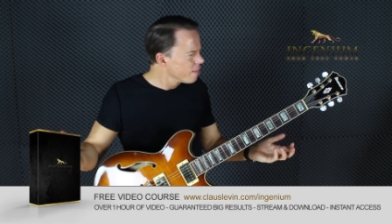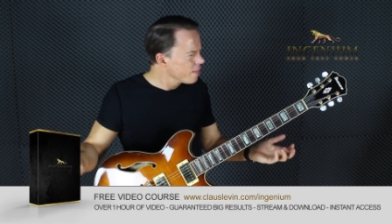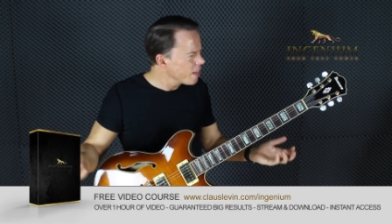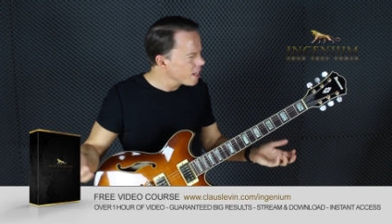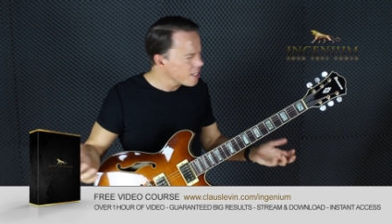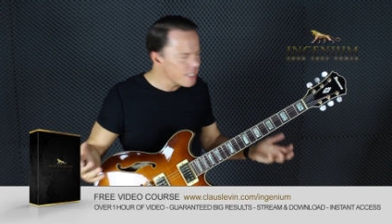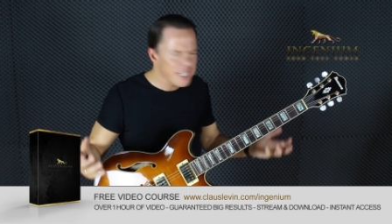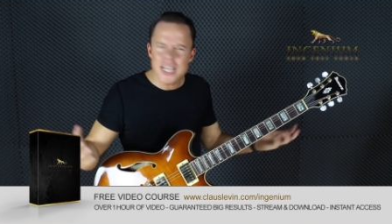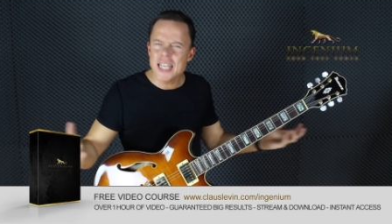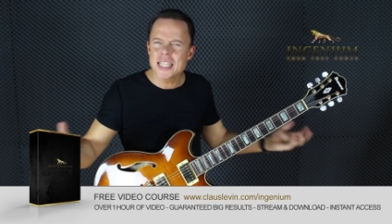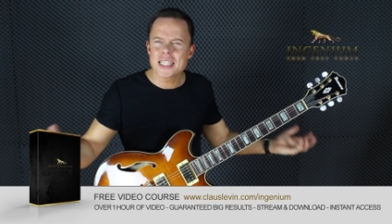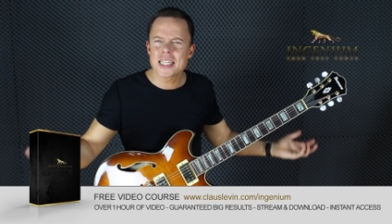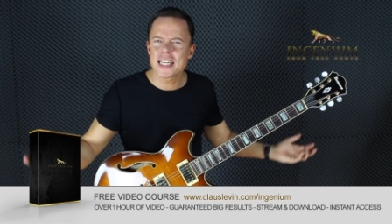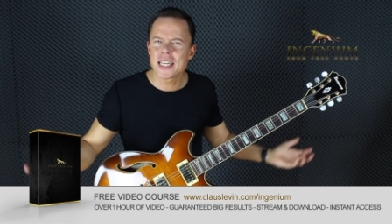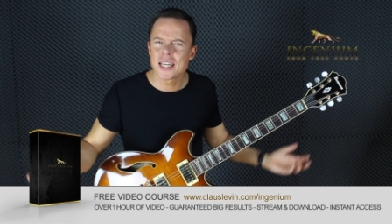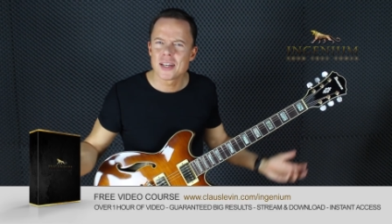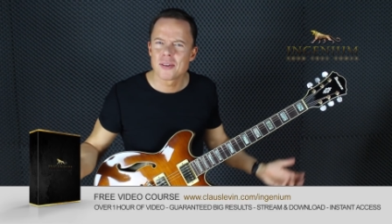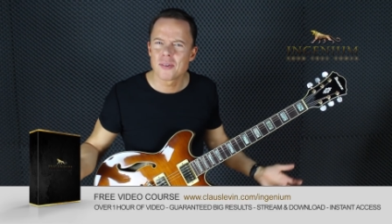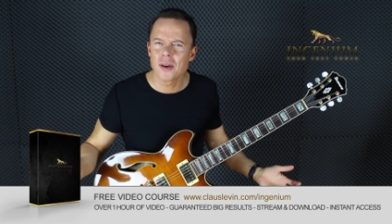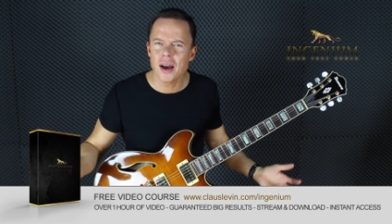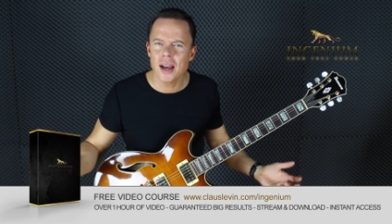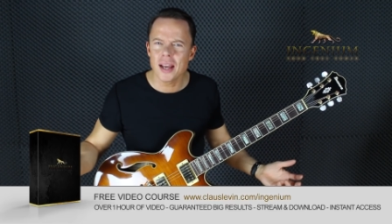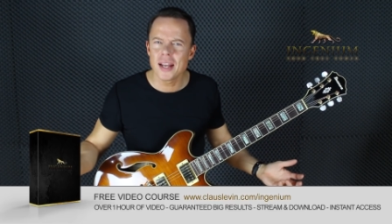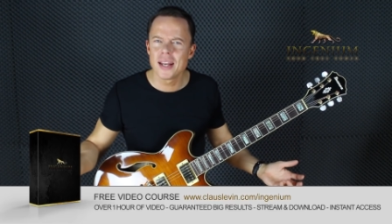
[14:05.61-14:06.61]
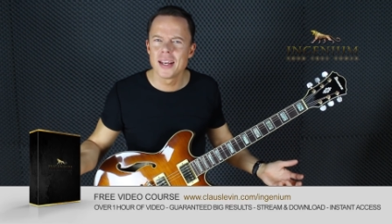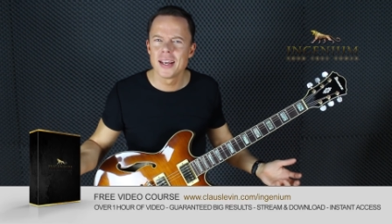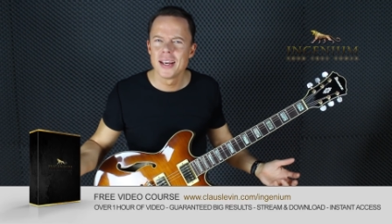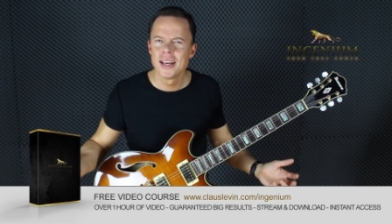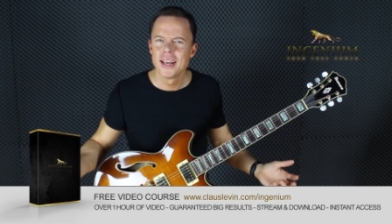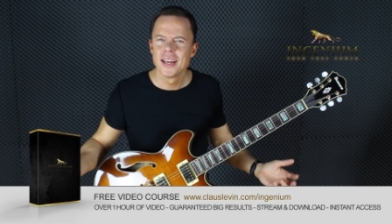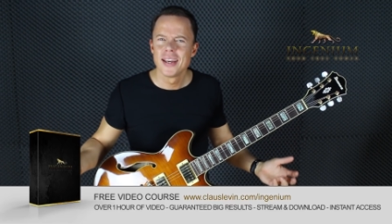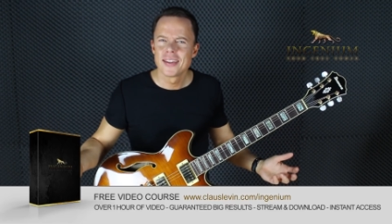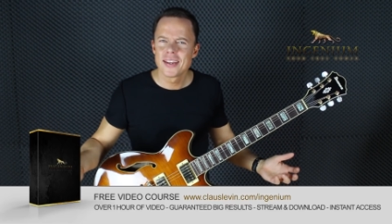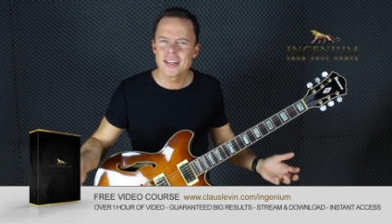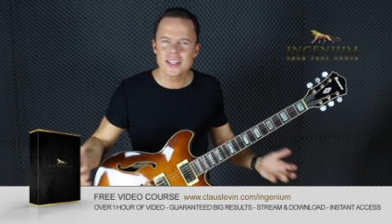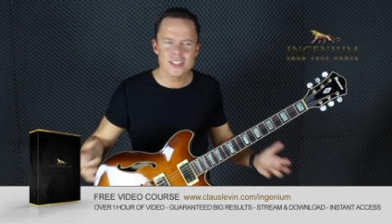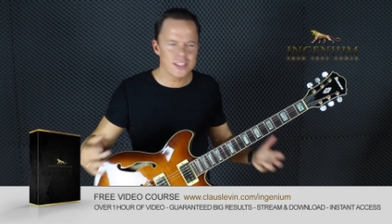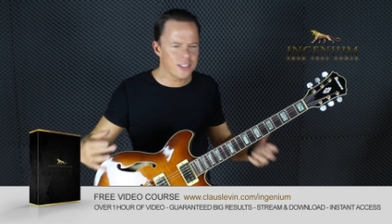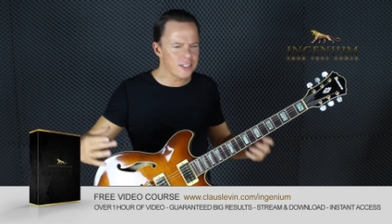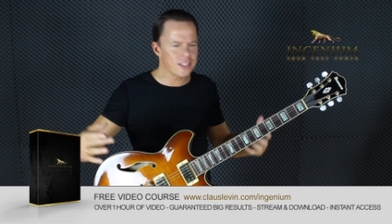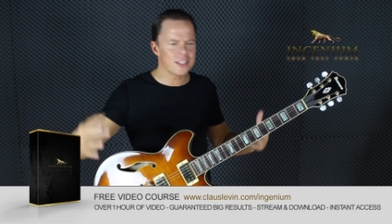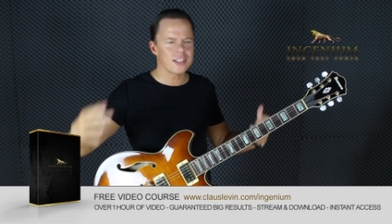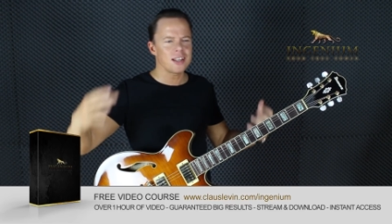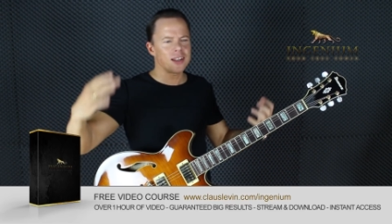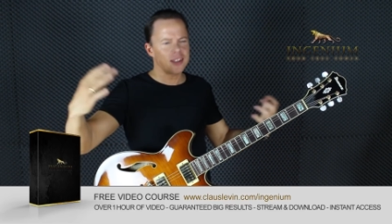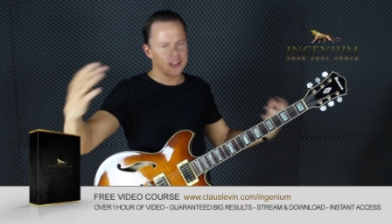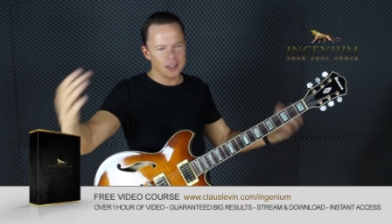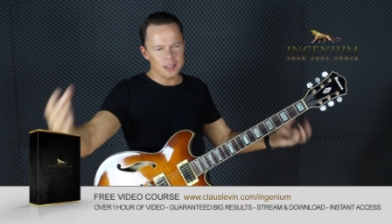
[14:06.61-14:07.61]
That's easy, right? It's
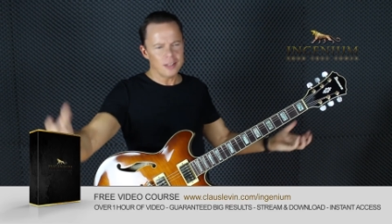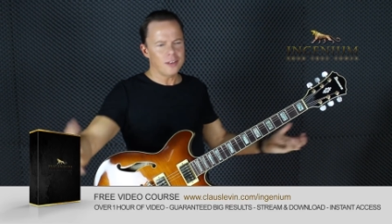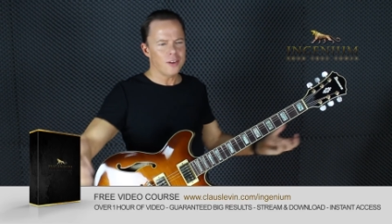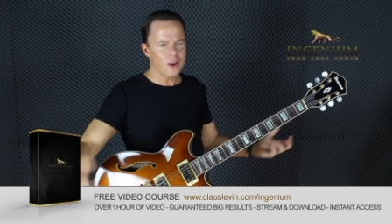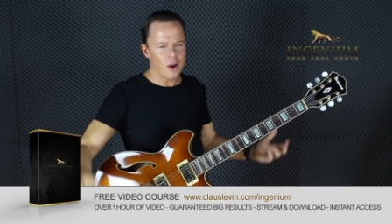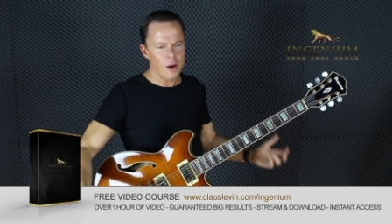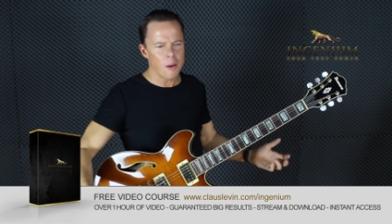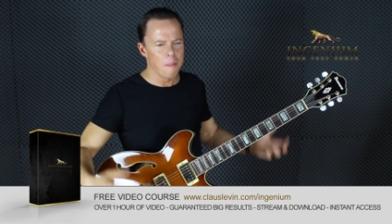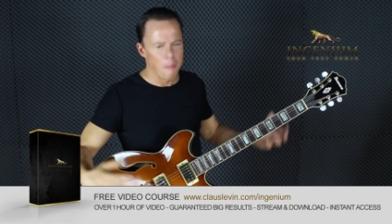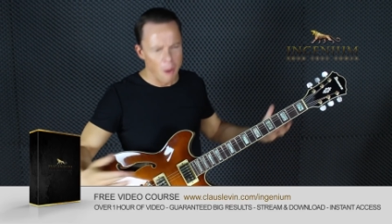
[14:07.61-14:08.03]
just a, you know,